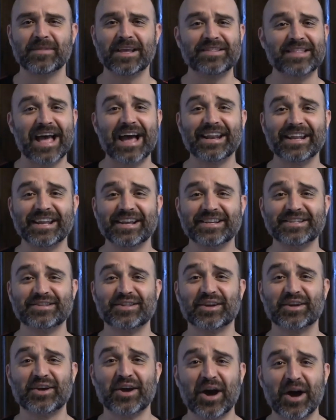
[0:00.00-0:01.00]
and that is
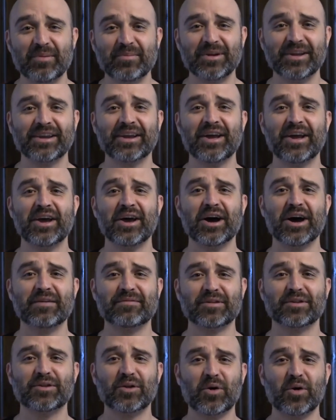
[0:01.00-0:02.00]
the coming of
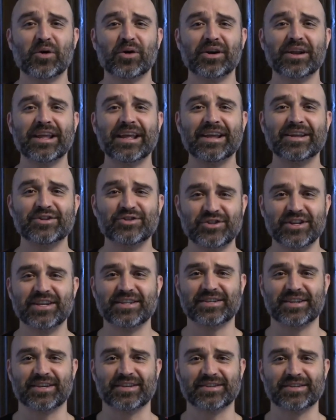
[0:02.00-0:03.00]
the Lord
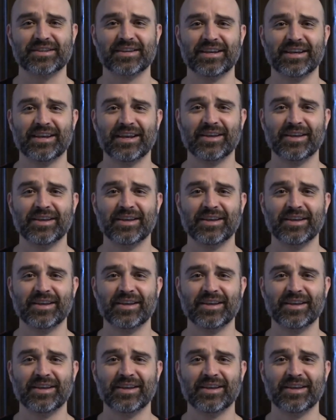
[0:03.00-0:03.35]
Jesus.